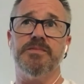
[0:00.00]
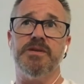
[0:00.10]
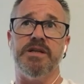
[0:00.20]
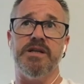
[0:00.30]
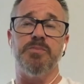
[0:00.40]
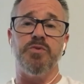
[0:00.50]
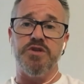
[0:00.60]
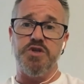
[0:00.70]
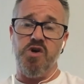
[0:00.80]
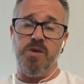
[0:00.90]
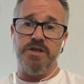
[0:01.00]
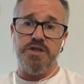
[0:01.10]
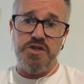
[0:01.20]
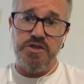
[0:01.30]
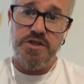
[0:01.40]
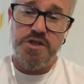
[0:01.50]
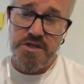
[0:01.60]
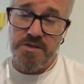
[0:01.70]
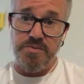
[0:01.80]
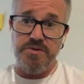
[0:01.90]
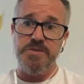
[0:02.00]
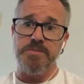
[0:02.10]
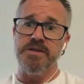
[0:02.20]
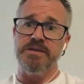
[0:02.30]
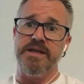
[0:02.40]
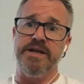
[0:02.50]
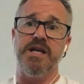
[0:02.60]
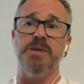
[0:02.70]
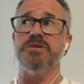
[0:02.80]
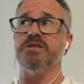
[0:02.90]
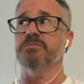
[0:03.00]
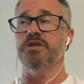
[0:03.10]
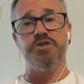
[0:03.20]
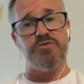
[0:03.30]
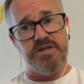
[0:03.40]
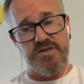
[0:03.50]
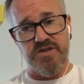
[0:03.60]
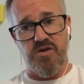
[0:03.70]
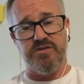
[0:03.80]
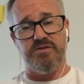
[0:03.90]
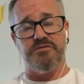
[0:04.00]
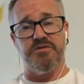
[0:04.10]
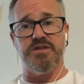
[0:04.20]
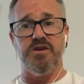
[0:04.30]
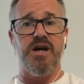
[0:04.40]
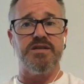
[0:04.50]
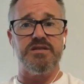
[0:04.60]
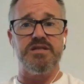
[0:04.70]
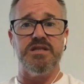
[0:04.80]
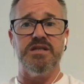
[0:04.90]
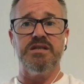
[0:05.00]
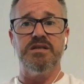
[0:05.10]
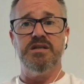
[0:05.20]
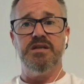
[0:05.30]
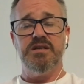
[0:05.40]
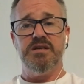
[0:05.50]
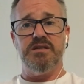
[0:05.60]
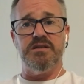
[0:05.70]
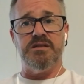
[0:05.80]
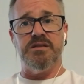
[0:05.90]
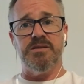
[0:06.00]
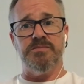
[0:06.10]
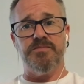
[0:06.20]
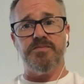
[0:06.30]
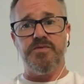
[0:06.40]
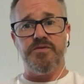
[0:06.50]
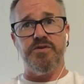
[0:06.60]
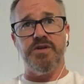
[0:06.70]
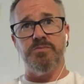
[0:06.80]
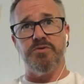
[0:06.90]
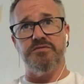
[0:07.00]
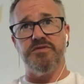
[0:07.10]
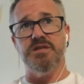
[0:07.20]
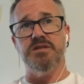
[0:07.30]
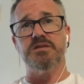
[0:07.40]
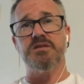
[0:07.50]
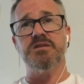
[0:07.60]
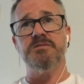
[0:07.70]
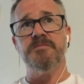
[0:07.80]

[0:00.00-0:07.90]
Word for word: ended up with a job in a church in Brisbane, ended up as a ministry consultant for the diocese here um, for a number of years.